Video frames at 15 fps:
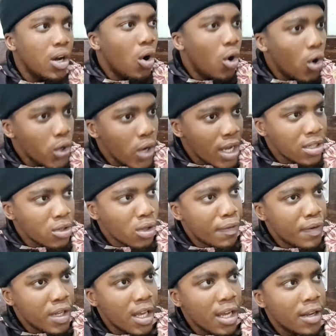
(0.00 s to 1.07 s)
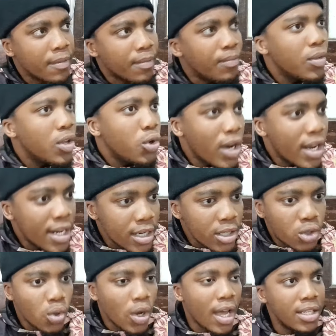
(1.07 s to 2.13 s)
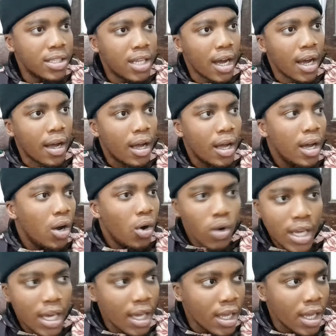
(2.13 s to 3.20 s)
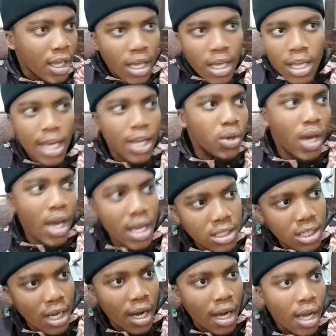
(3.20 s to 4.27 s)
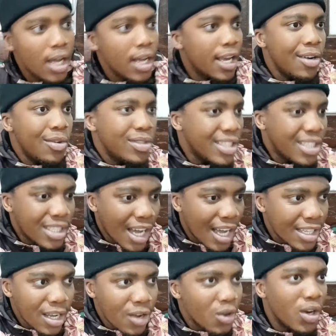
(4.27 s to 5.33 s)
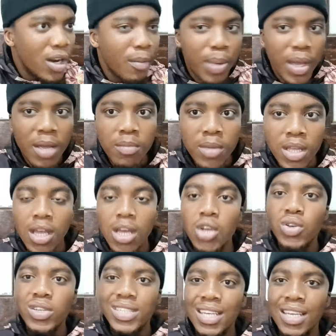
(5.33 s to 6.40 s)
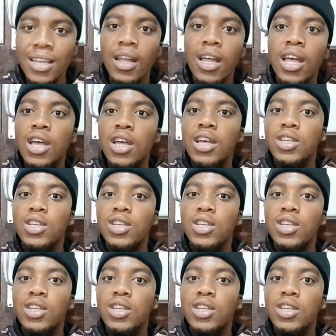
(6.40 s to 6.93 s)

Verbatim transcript: Oh, you are a South African. You are ready to enter. Okay, can you enter? Can you discuss how you're going to pay me? You see?